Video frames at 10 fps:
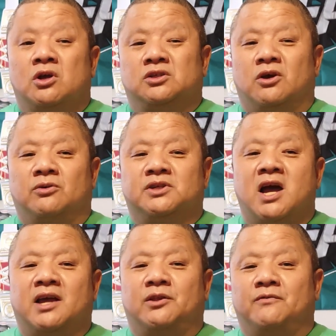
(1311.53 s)
So it's
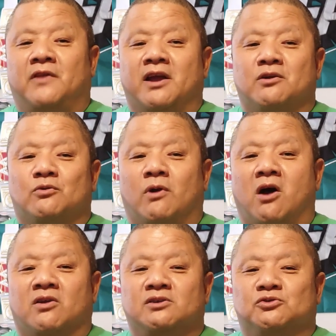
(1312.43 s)
kind of like a
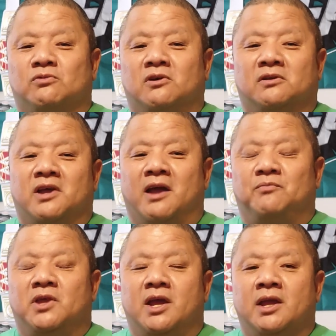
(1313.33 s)
crowd control
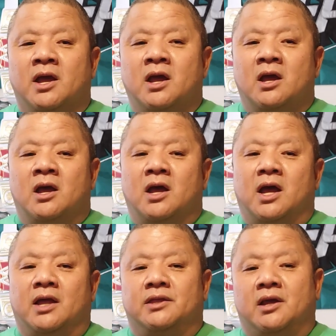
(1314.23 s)
type thing.
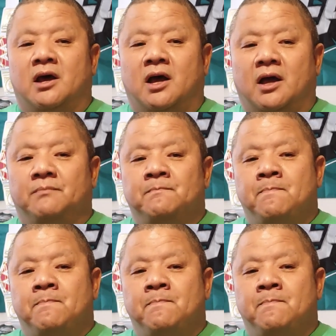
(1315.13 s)
And the